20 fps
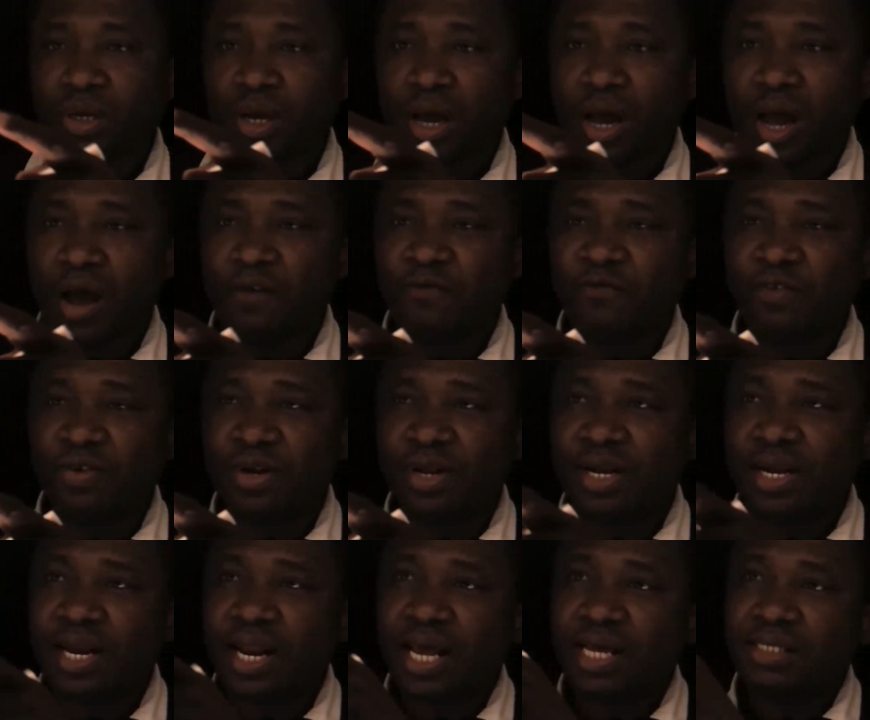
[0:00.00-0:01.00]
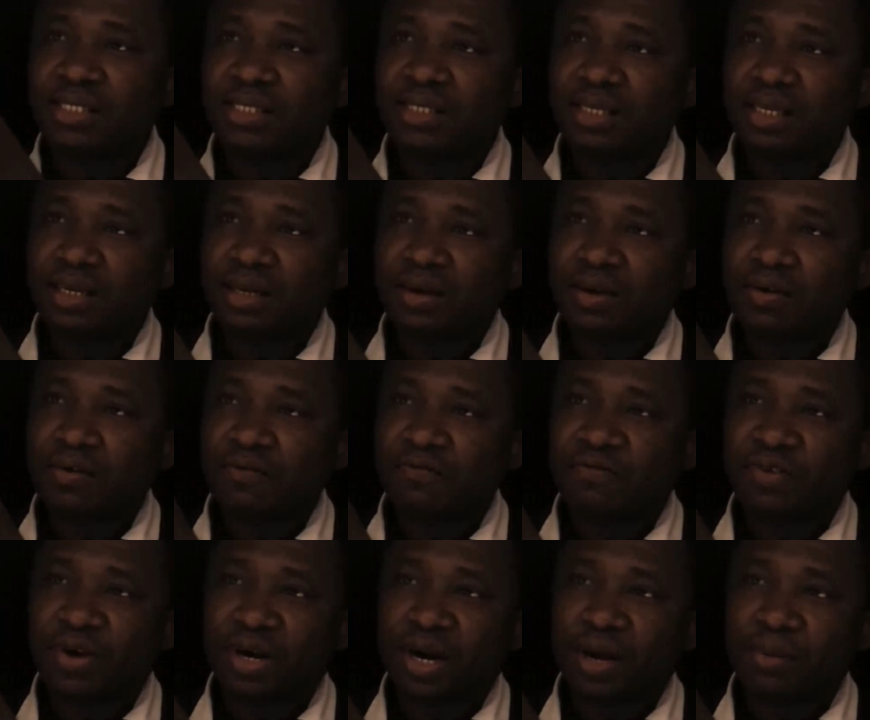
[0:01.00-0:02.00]
And for the next
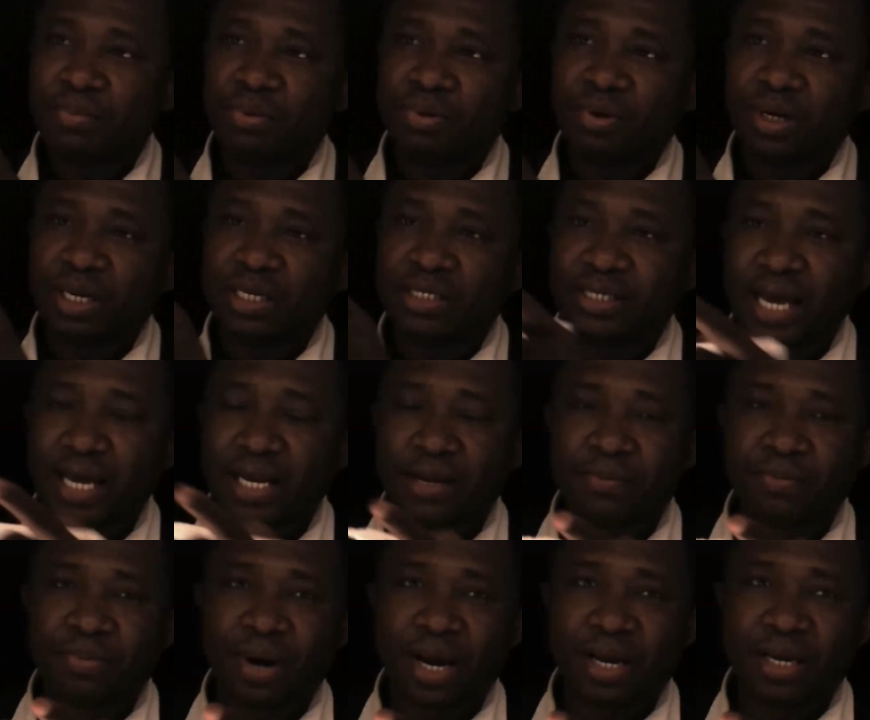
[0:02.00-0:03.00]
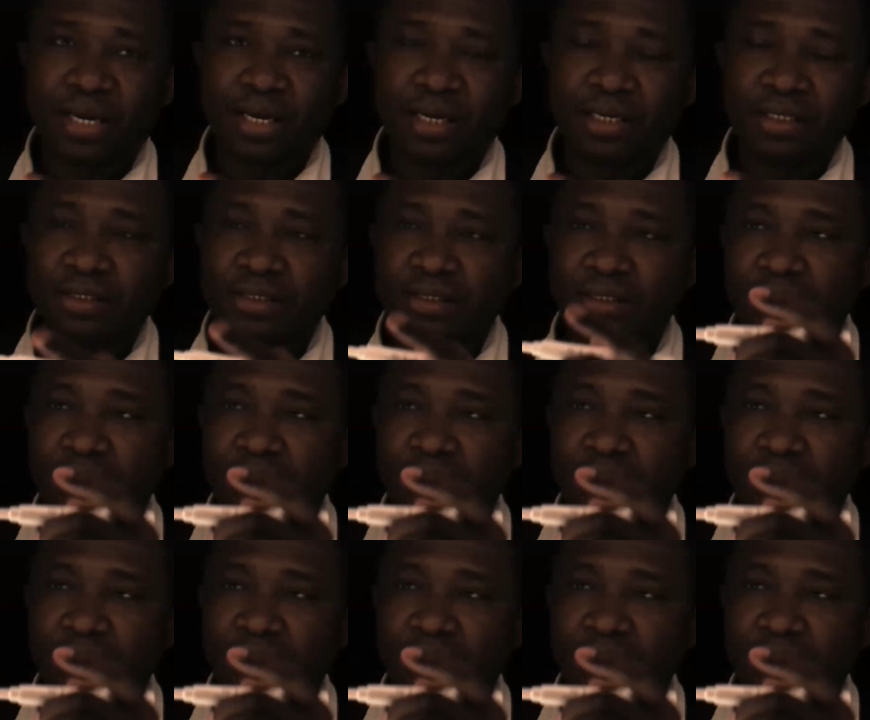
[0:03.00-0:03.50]
variable inside the bracket,